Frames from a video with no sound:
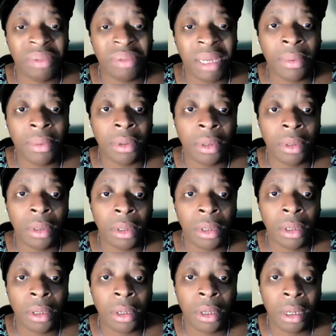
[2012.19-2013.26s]
people
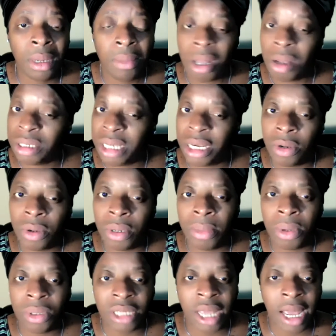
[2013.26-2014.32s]
because they know the
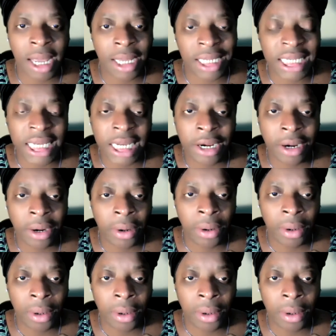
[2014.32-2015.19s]
Most High is here.